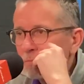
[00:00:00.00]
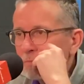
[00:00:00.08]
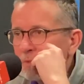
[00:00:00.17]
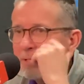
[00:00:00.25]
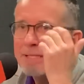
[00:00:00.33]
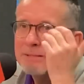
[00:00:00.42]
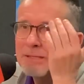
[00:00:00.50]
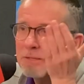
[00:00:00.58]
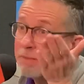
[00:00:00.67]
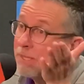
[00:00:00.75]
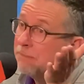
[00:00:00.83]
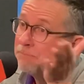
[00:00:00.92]

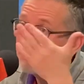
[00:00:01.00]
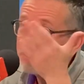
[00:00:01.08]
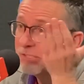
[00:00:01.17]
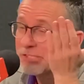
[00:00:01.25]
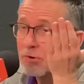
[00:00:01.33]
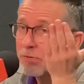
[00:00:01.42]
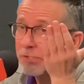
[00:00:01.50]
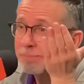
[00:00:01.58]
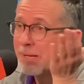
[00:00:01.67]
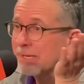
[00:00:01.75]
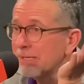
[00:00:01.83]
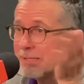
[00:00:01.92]
they put their starters
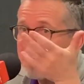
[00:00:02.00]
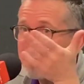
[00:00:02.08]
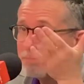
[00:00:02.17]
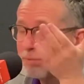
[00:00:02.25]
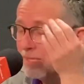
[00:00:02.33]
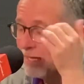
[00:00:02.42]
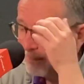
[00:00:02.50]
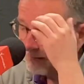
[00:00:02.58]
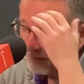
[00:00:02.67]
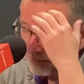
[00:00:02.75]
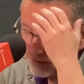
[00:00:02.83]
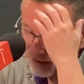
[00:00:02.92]
back in, they
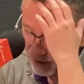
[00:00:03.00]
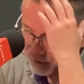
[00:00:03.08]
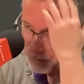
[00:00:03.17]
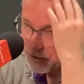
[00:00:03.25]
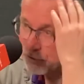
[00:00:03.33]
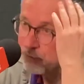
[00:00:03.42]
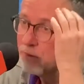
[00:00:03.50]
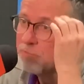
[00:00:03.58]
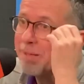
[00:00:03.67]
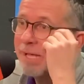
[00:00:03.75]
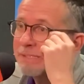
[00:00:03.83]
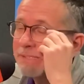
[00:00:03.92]
played, we held them to 12
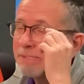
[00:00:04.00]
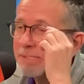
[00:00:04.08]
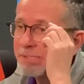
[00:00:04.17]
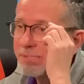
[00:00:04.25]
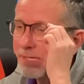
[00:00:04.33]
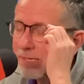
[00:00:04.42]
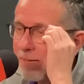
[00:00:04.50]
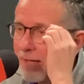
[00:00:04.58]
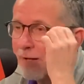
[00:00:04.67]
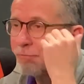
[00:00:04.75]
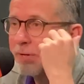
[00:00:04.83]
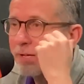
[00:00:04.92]
baskets in the second
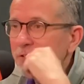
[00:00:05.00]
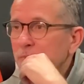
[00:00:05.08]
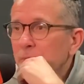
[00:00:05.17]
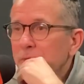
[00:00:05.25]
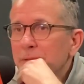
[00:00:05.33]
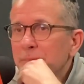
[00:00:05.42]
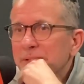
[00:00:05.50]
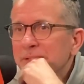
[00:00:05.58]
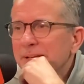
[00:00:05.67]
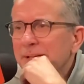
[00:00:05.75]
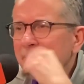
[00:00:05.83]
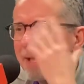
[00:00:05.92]
half, we outscored them in the
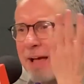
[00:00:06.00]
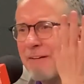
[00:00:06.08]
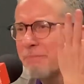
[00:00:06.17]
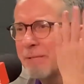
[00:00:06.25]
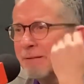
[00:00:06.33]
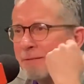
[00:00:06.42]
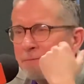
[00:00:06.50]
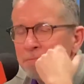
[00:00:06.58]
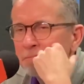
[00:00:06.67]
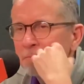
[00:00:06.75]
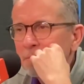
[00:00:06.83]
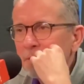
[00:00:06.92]
second half, but,
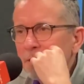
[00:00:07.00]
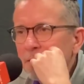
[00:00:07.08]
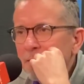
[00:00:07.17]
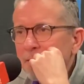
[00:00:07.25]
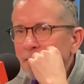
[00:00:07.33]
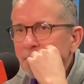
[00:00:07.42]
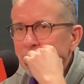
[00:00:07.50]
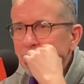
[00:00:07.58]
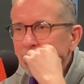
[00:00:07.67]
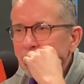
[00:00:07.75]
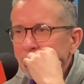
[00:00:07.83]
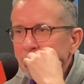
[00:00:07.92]
you
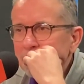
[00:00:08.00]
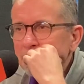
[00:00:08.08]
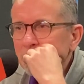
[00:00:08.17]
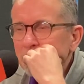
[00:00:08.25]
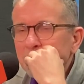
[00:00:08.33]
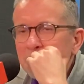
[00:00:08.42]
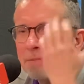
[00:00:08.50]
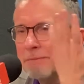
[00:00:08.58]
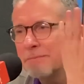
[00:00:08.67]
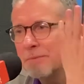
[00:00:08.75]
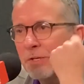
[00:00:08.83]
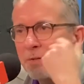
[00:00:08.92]

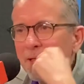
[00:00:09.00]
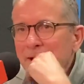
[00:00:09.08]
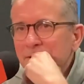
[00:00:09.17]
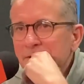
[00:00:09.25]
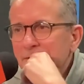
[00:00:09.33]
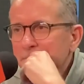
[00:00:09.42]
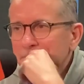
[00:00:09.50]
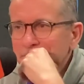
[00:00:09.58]
know, that's